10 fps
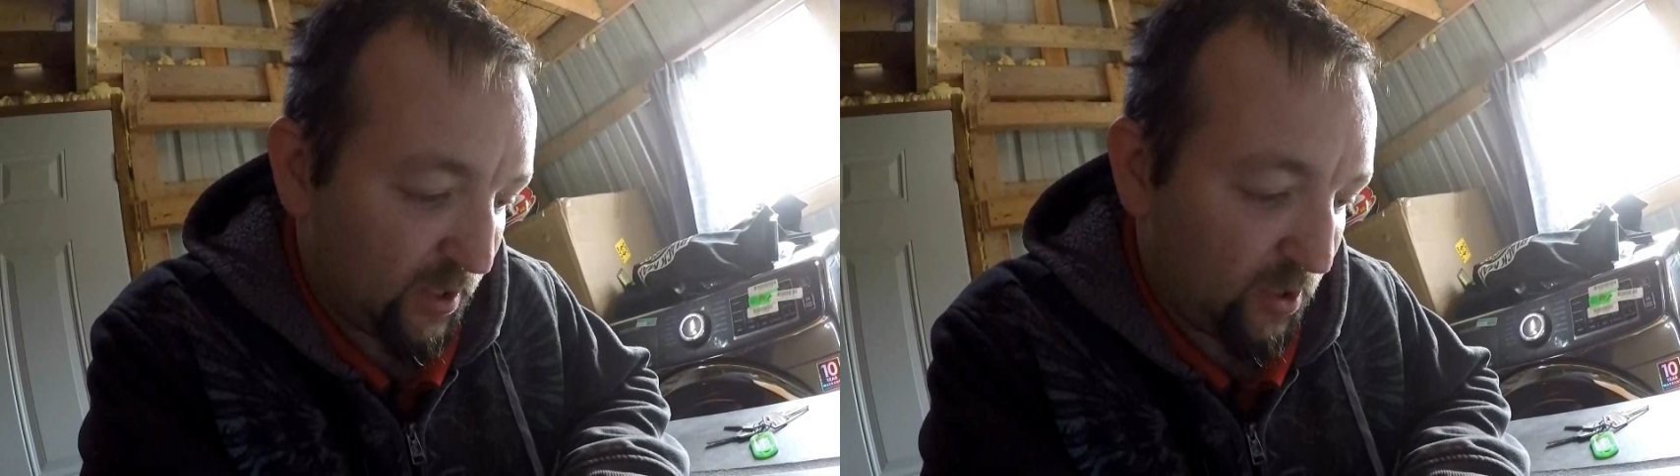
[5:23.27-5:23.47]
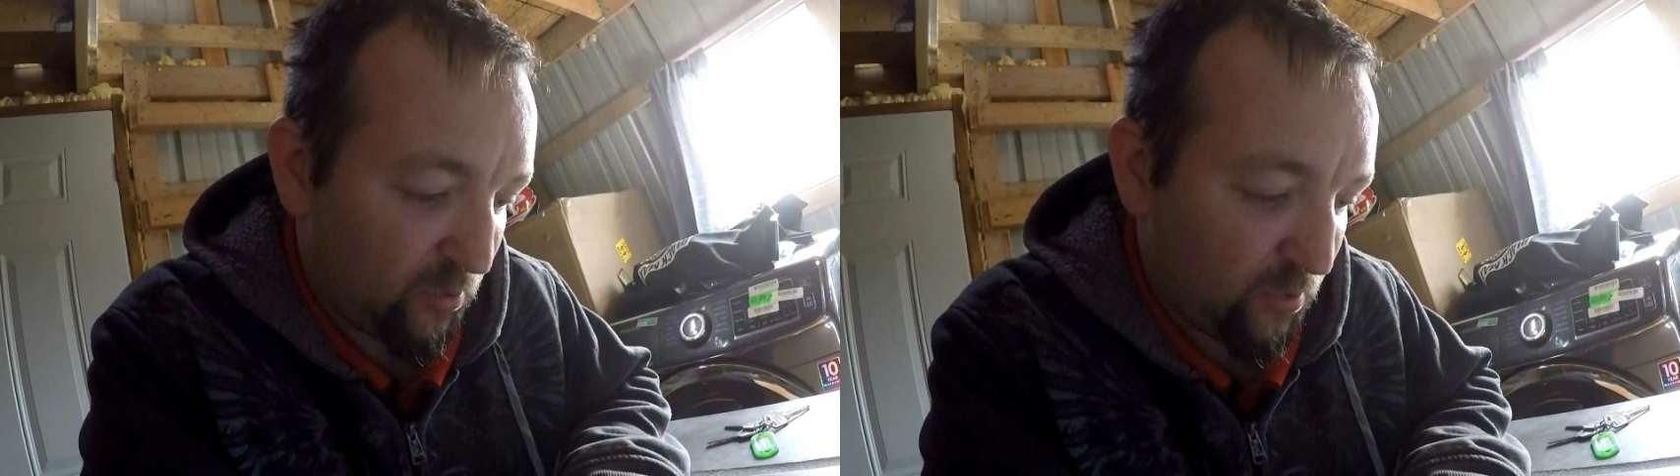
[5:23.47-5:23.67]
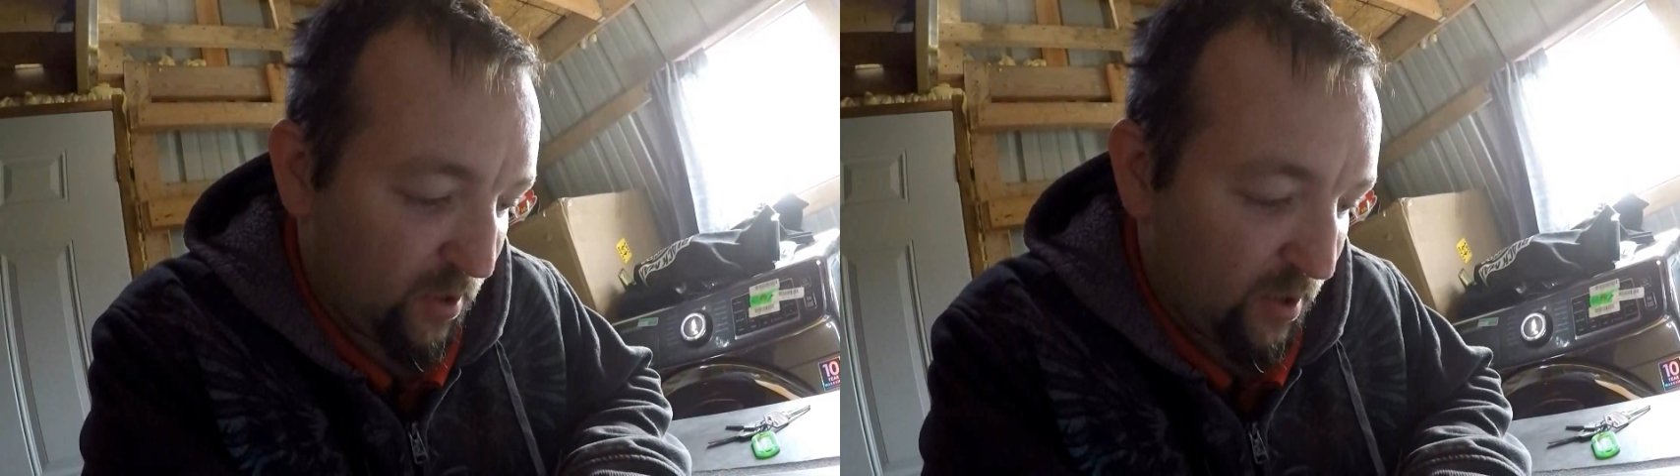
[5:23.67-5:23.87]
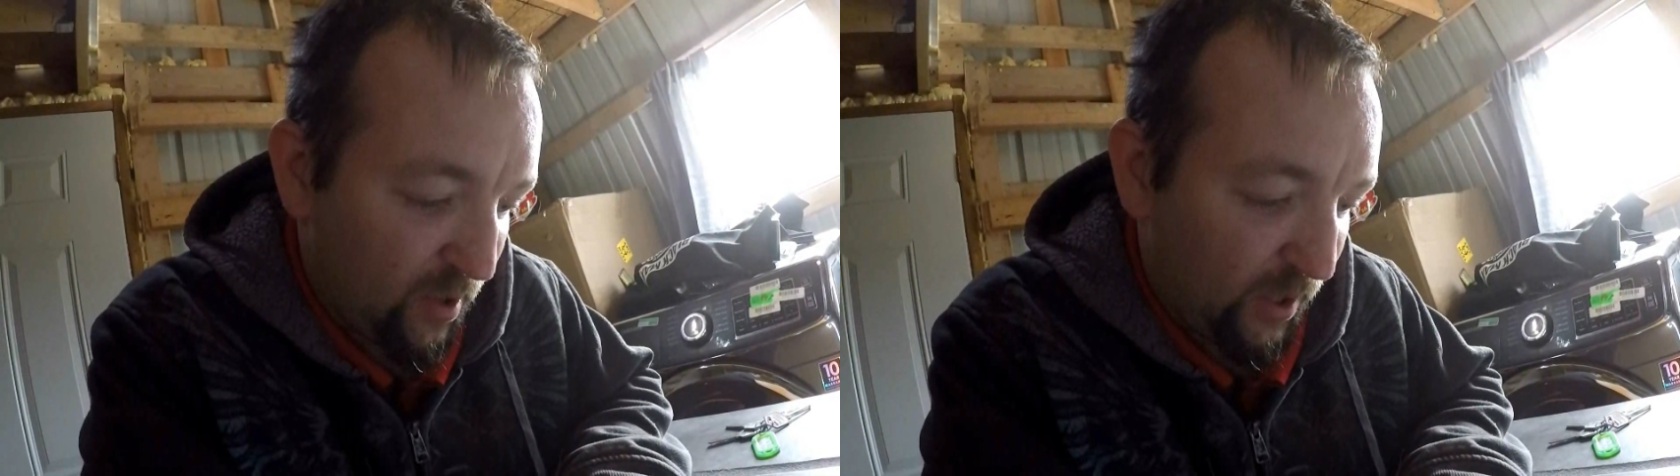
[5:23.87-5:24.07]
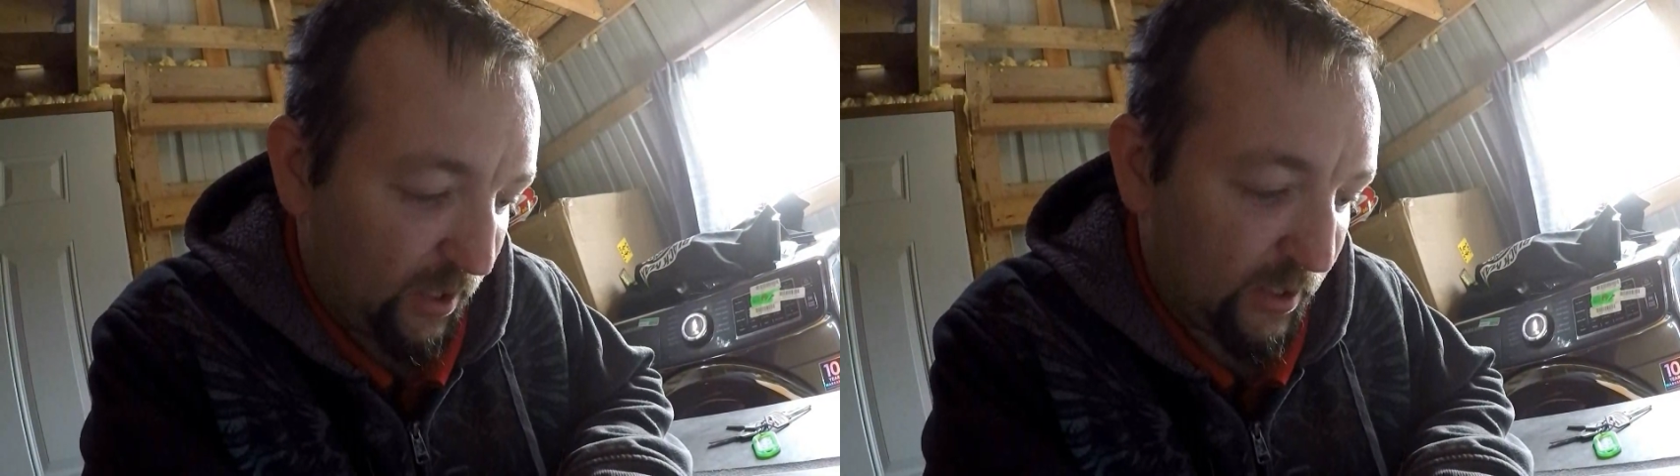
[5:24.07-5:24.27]
you
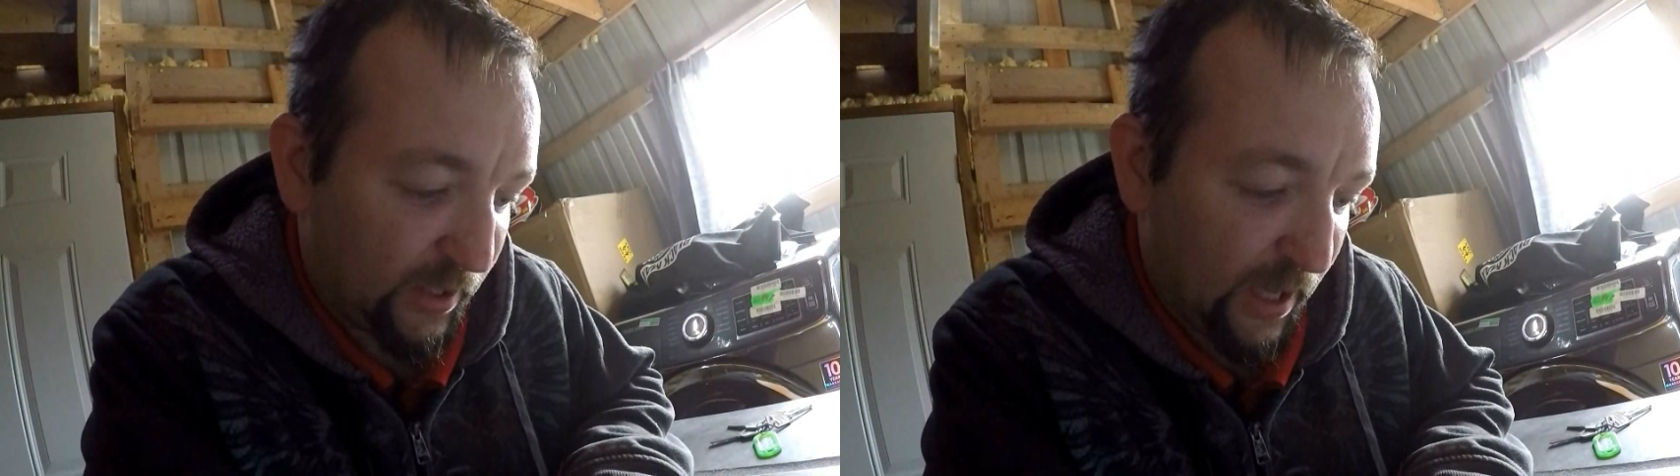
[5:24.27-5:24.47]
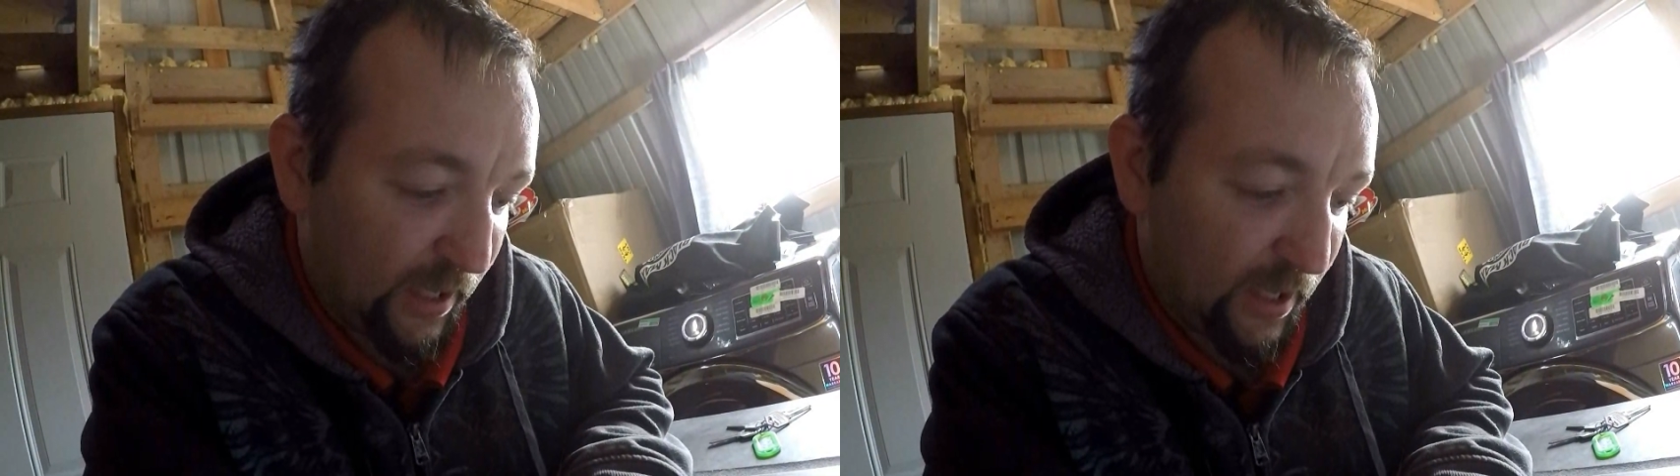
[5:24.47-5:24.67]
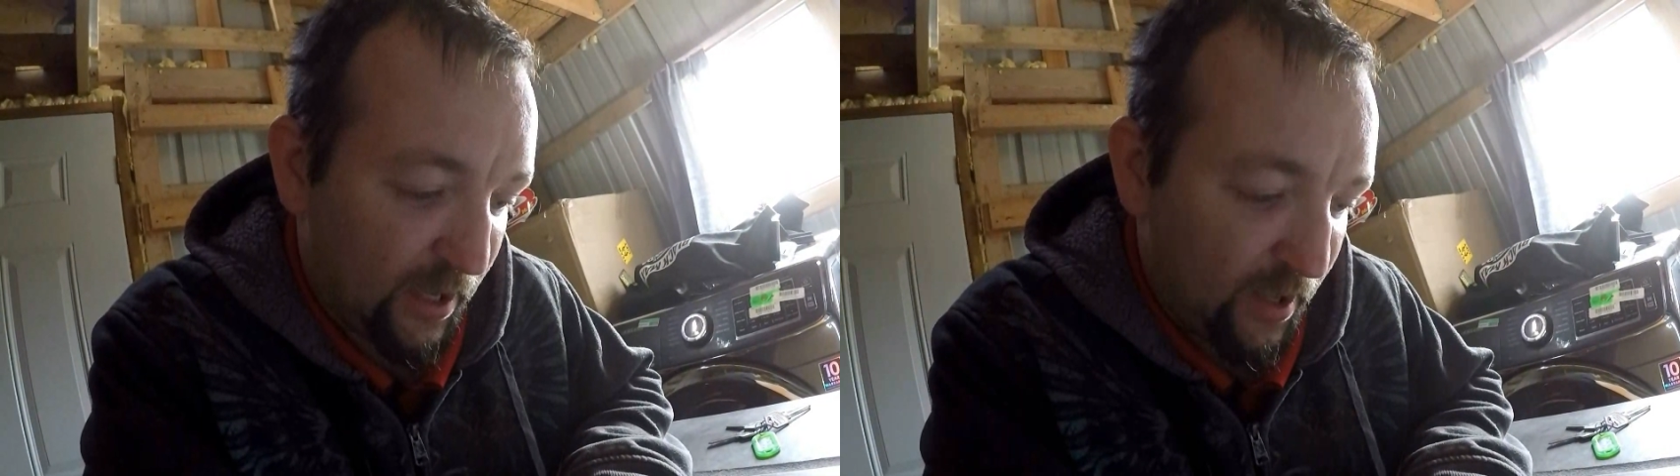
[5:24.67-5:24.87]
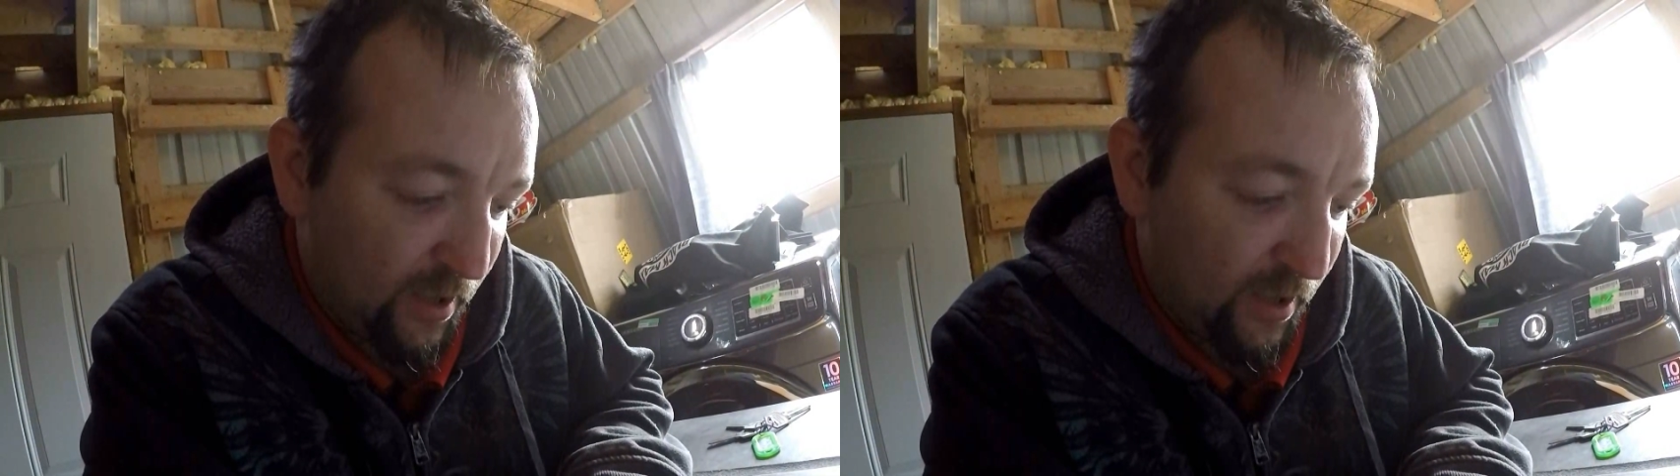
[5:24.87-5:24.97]
indicated